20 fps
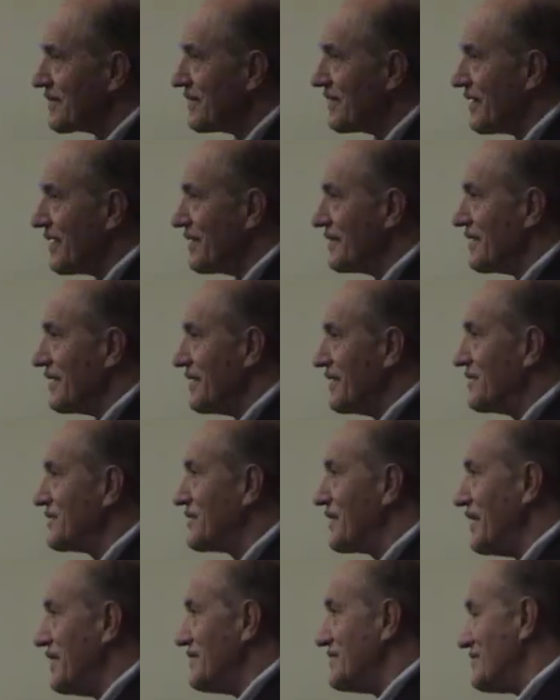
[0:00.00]
In
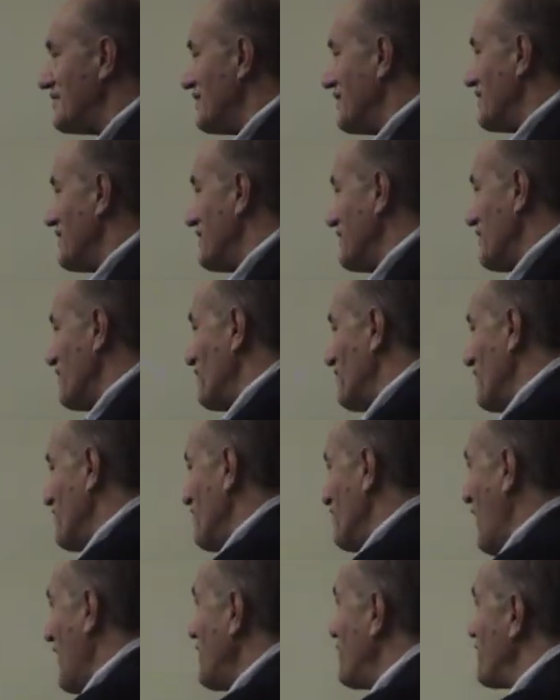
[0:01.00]
each case, the, the,
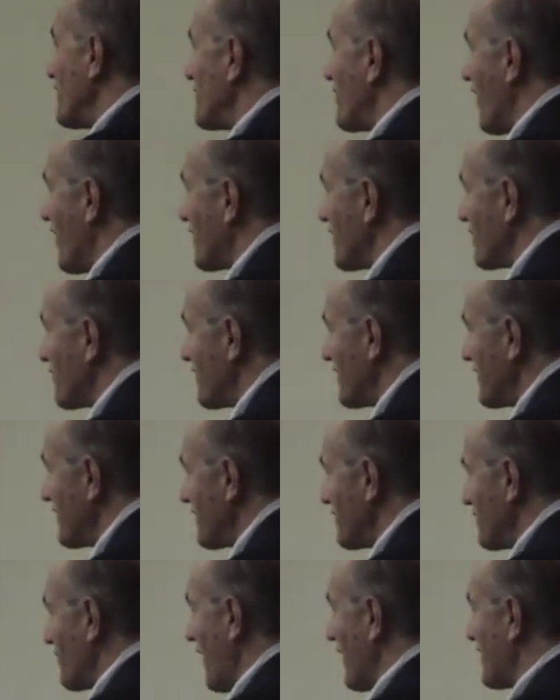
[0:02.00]
my
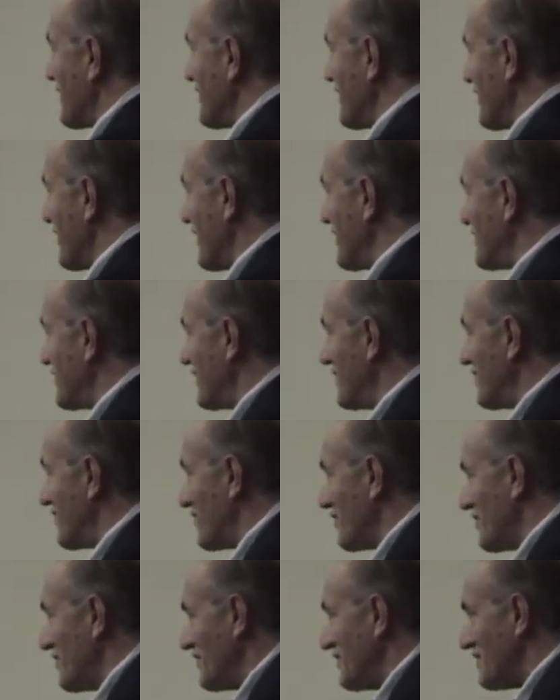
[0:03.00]
photography back in the
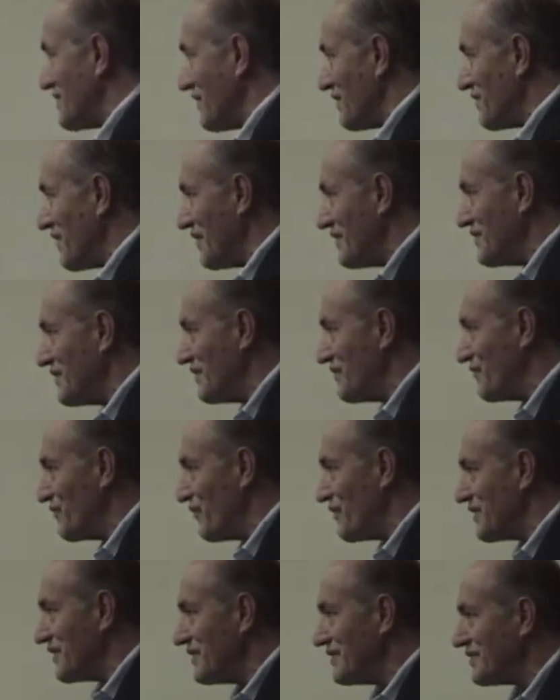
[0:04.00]
1930s and
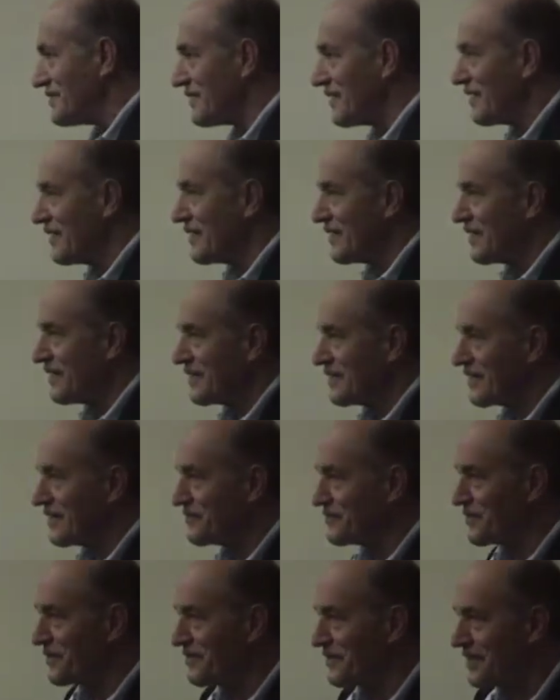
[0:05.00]
1940s
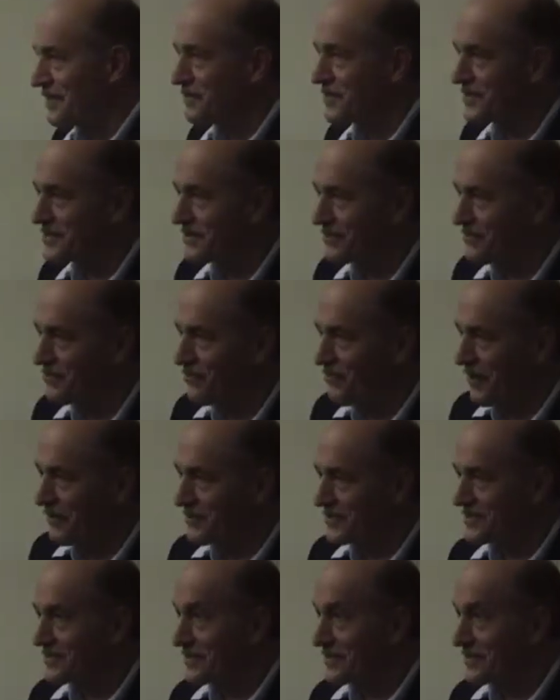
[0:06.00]
gives you the image of what we